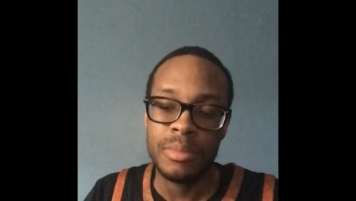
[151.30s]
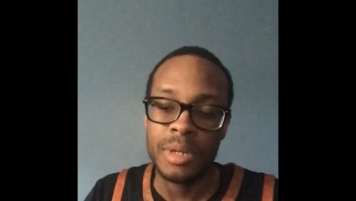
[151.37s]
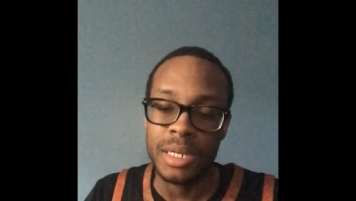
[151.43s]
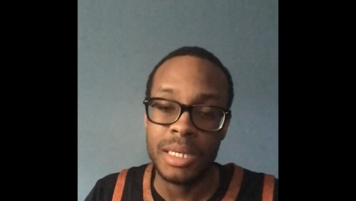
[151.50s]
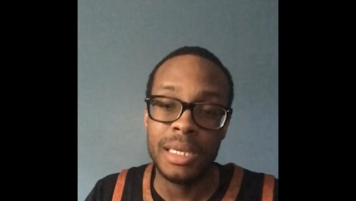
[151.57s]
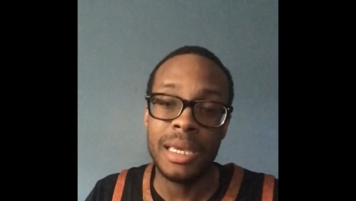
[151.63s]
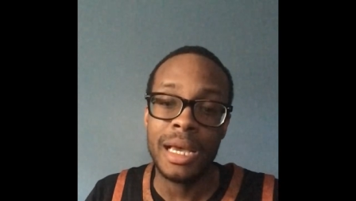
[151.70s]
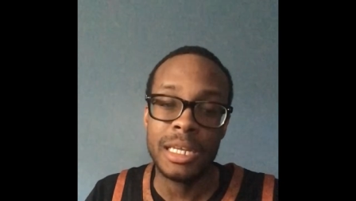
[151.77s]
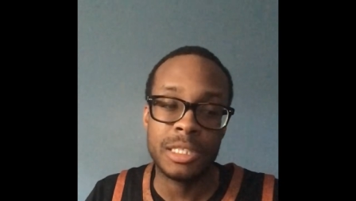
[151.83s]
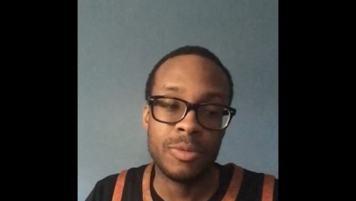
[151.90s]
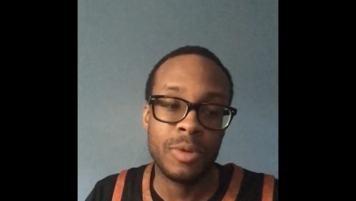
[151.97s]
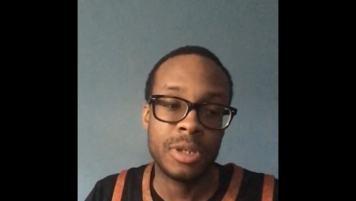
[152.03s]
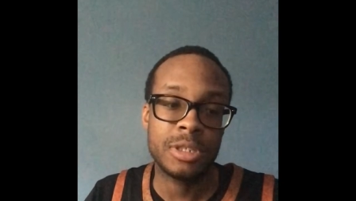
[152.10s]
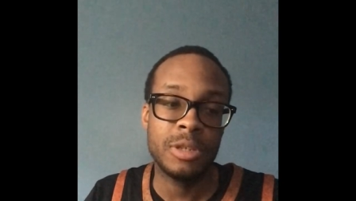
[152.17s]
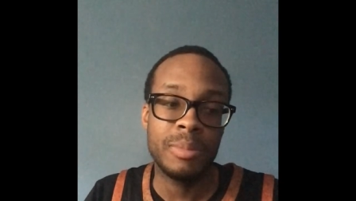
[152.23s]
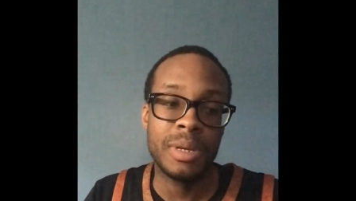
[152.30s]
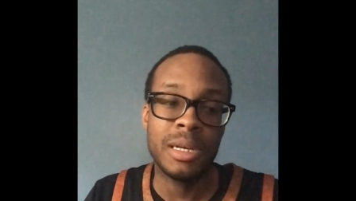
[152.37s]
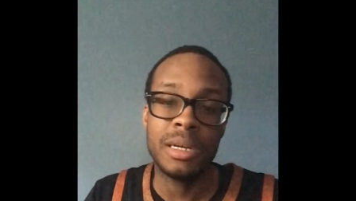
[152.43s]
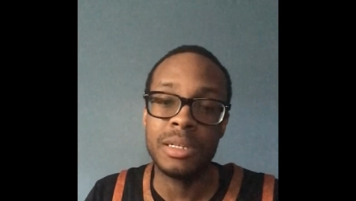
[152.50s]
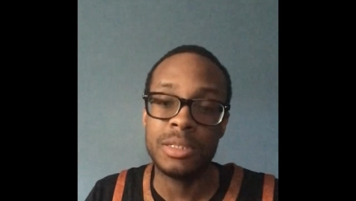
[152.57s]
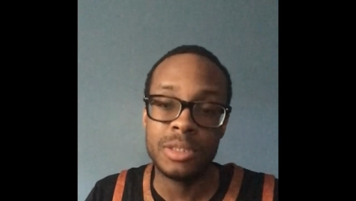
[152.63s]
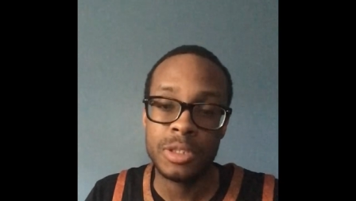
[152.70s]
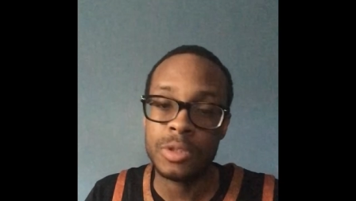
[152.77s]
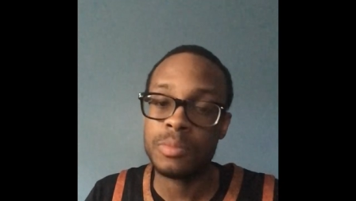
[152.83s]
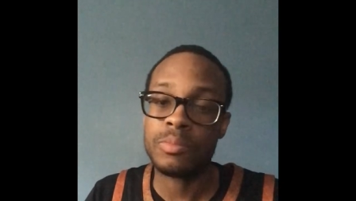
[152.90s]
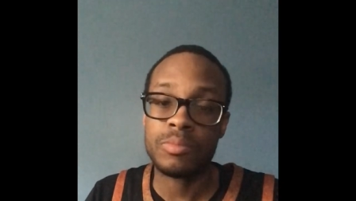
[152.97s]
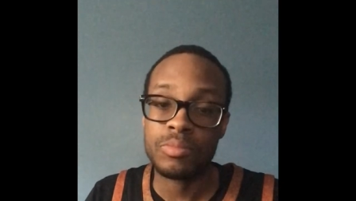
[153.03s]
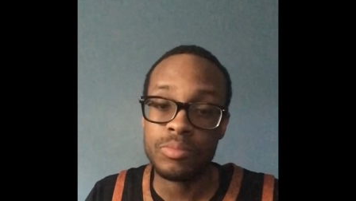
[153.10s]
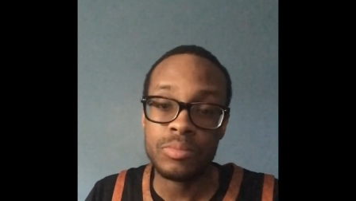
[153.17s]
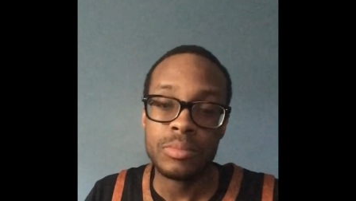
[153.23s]
he got some work to do because
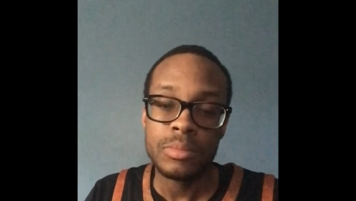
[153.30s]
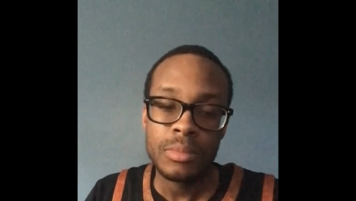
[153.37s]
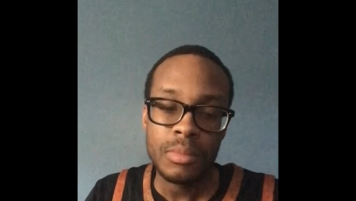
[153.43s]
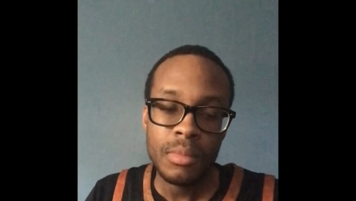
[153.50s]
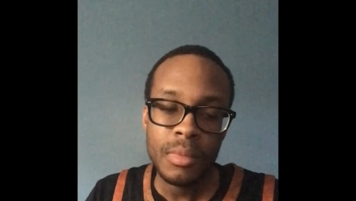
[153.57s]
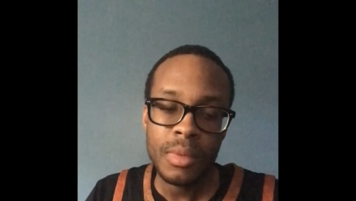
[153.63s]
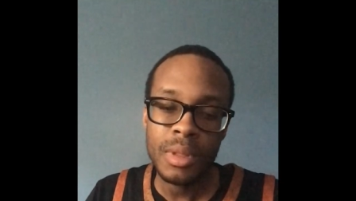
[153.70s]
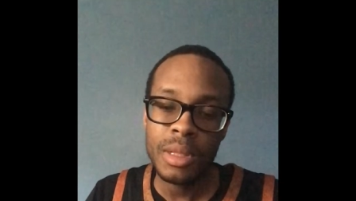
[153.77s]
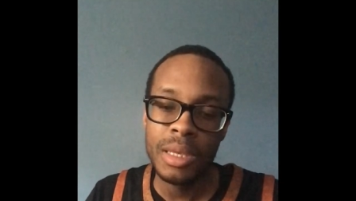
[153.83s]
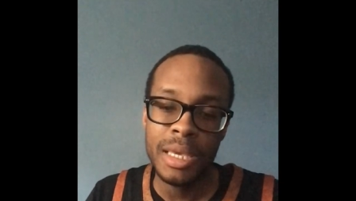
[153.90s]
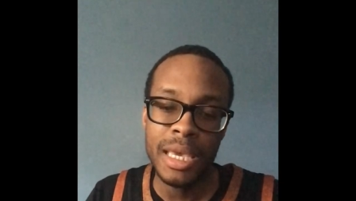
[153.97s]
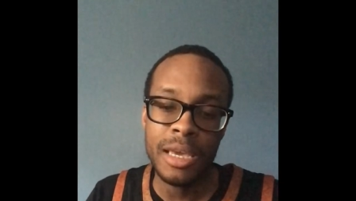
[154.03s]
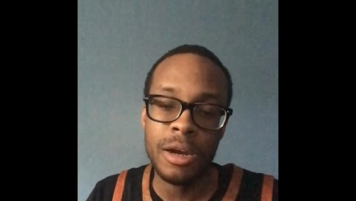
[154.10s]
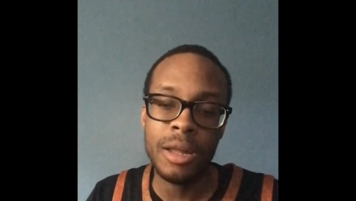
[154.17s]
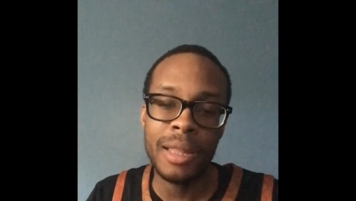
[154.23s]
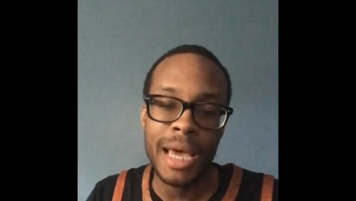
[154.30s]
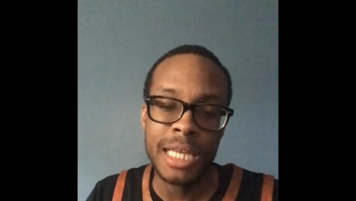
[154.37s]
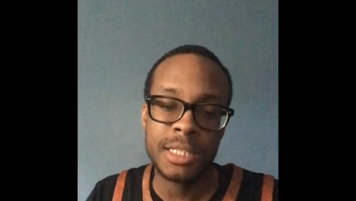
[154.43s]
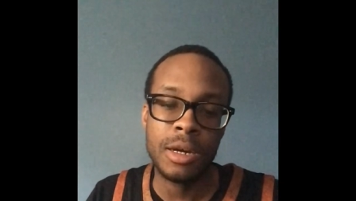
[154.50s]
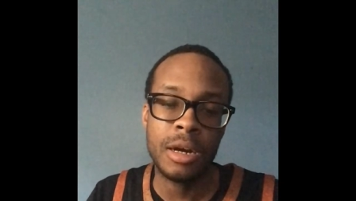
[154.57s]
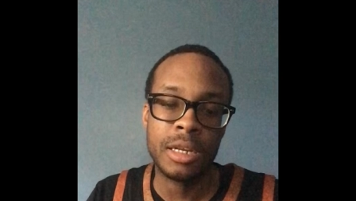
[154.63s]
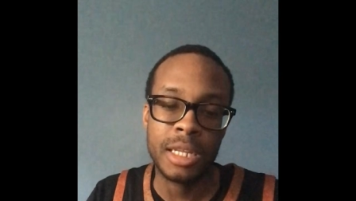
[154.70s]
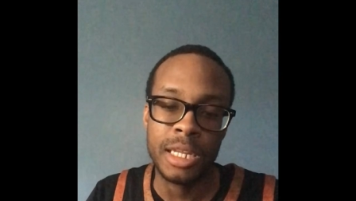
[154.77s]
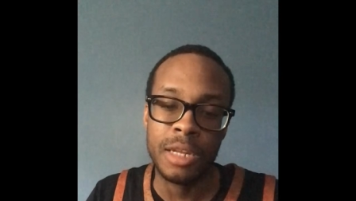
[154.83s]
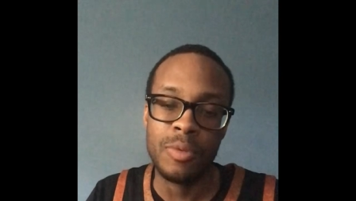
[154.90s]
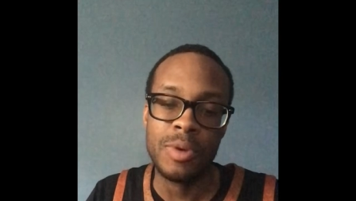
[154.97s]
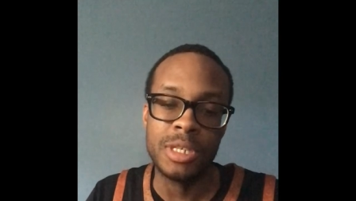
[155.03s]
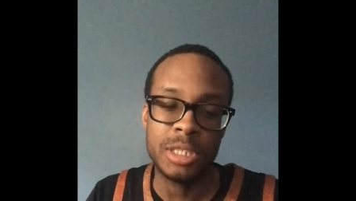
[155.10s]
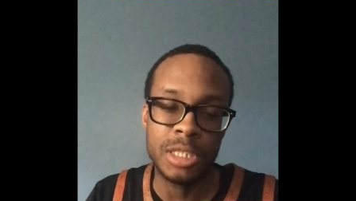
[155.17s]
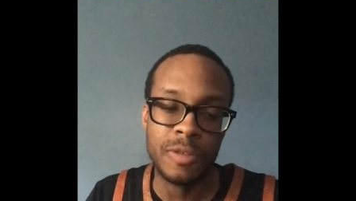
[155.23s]
he ain't gonna last long in the
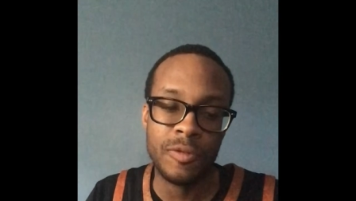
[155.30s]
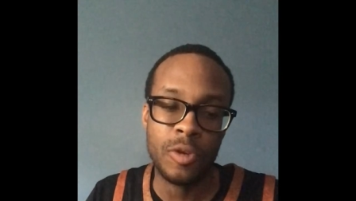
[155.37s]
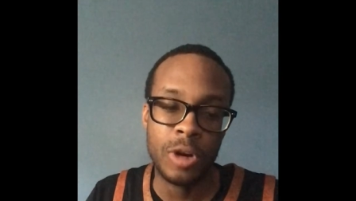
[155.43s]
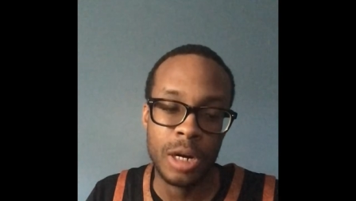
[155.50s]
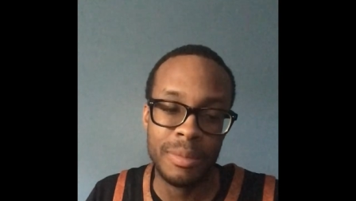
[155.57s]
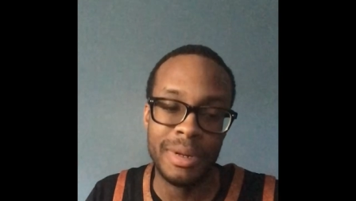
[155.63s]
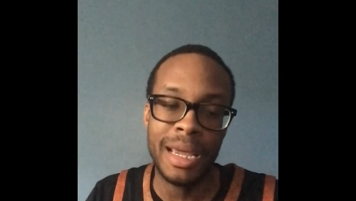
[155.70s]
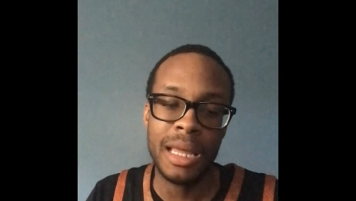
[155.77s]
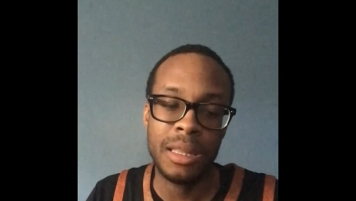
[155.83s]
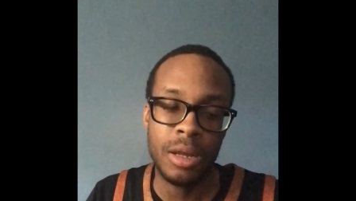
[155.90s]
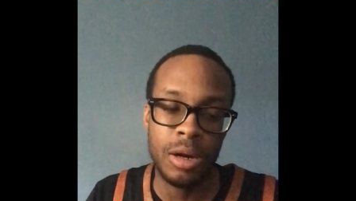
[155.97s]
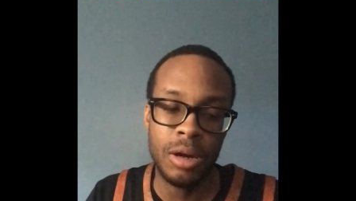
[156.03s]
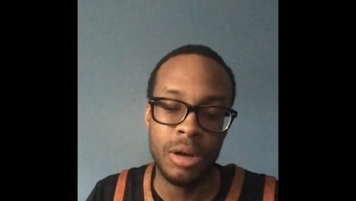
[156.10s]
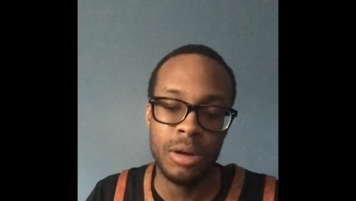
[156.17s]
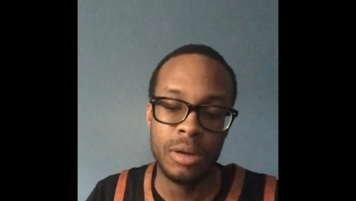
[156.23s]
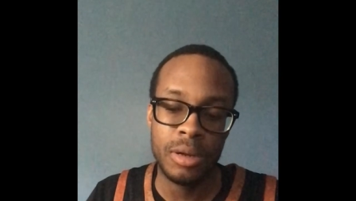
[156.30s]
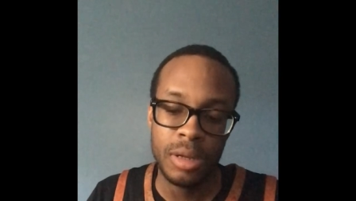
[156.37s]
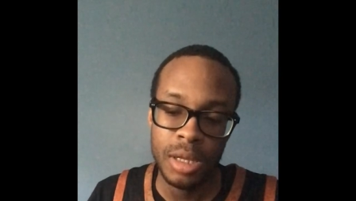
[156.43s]
Wiz uniform that long.